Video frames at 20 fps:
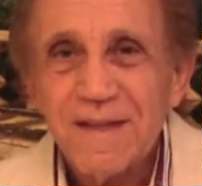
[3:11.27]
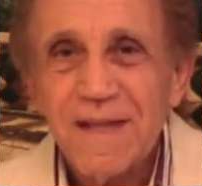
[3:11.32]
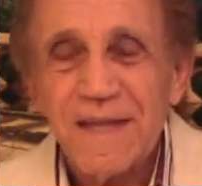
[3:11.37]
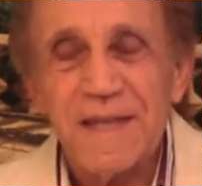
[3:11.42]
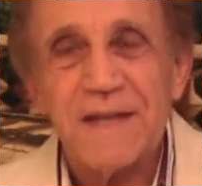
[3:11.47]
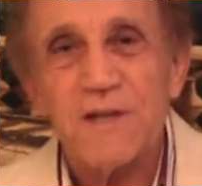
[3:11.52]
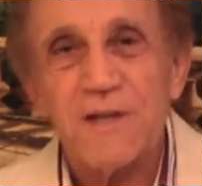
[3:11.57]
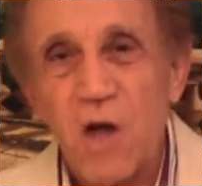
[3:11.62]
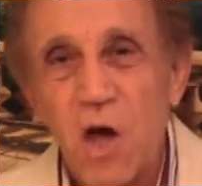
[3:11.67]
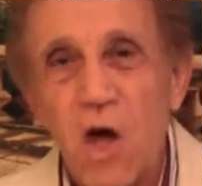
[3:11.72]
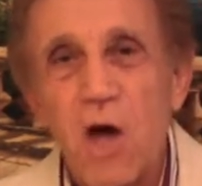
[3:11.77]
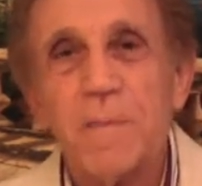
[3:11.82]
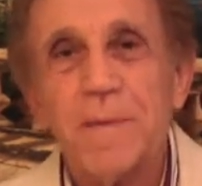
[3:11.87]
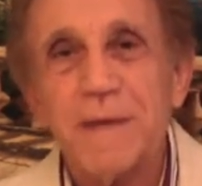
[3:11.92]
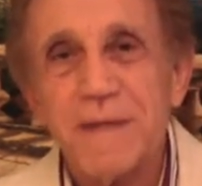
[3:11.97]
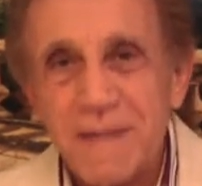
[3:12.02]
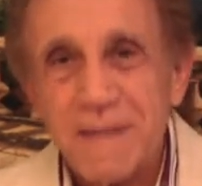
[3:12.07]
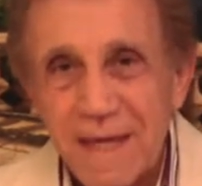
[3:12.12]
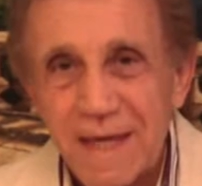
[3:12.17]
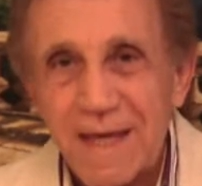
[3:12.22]
And it all
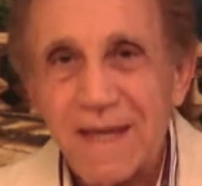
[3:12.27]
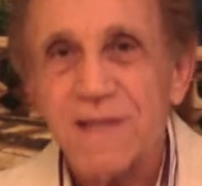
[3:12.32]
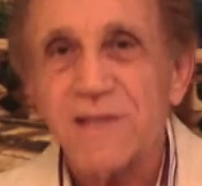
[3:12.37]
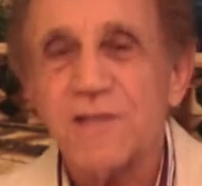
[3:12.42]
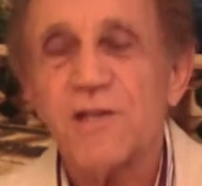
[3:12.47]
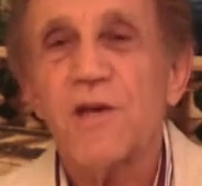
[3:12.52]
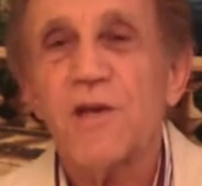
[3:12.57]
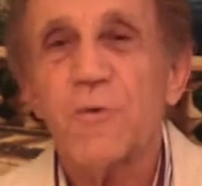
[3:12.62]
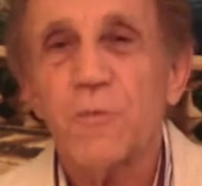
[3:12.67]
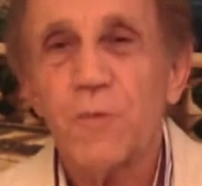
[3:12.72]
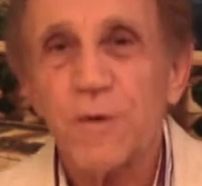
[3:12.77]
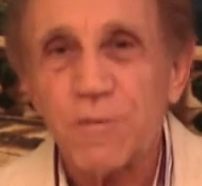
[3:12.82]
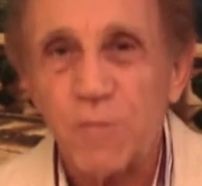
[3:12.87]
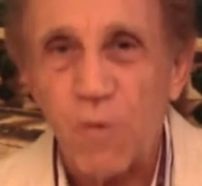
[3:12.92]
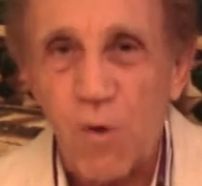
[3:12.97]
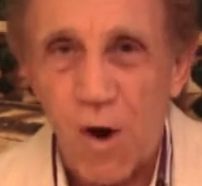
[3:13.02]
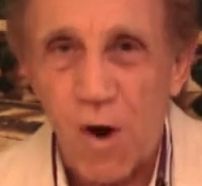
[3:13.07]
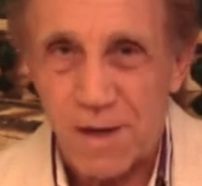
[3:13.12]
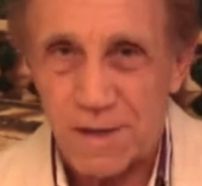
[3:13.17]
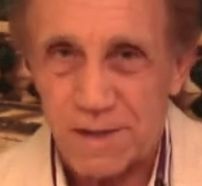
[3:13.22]
begins with
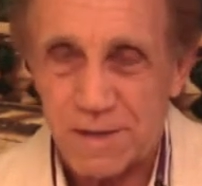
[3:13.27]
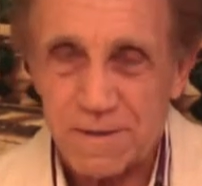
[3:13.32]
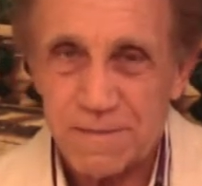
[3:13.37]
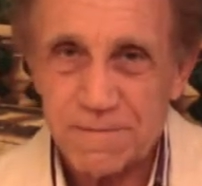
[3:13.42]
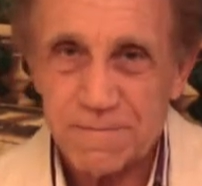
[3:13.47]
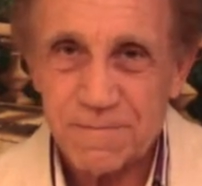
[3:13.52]
water.